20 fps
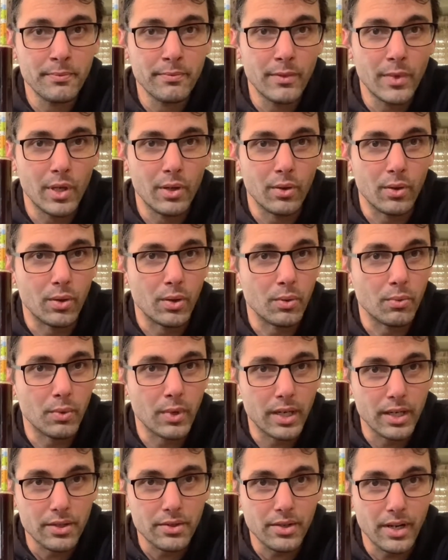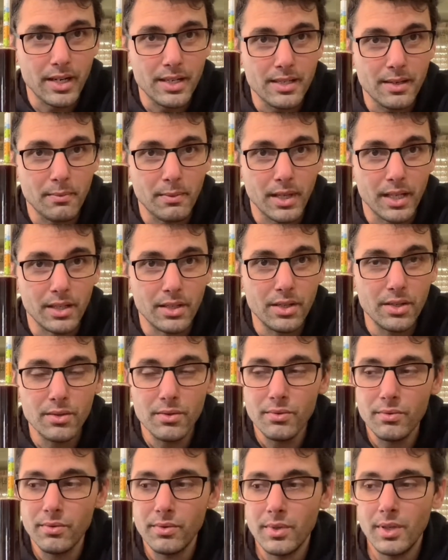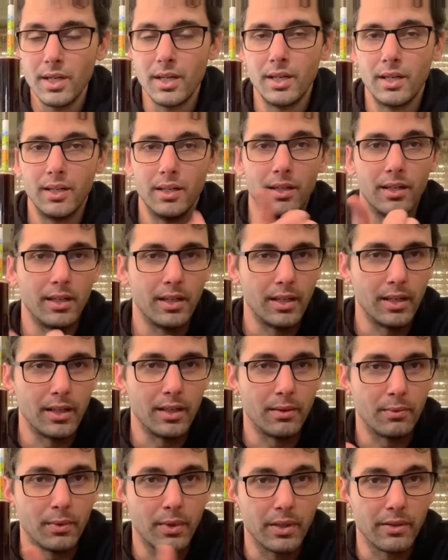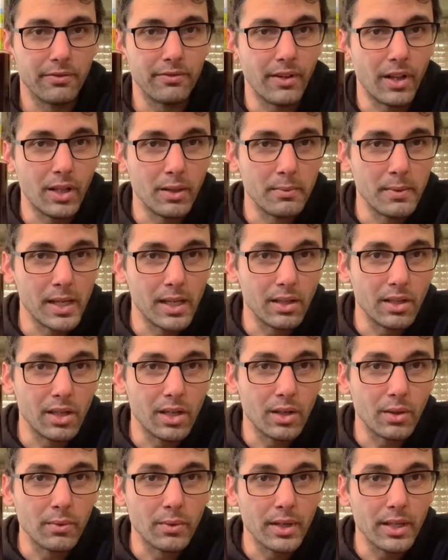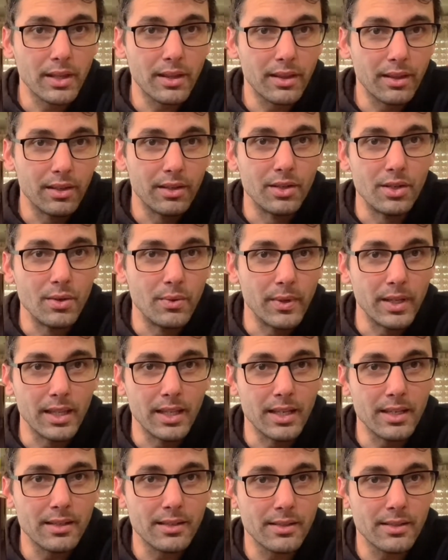or want to try something new, want to follow me along with doing this,